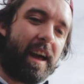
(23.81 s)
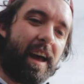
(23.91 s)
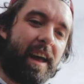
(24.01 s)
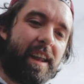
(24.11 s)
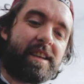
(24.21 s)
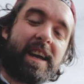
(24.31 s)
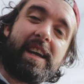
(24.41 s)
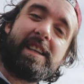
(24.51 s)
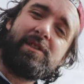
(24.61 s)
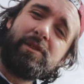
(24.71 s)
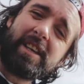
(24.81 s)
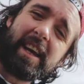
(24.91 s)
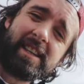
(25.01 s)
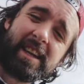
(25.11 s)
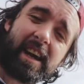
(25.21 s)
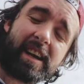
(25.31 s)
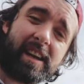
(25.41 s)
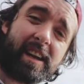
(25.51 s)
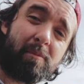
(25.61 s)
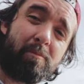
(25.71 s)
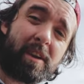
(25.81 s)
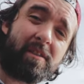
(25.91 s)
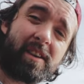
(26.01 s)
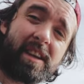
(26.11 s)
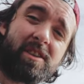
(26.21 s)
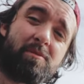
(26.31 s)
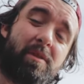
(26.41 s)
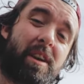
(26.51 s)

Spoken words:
And I do tend to act like a bit of an agent,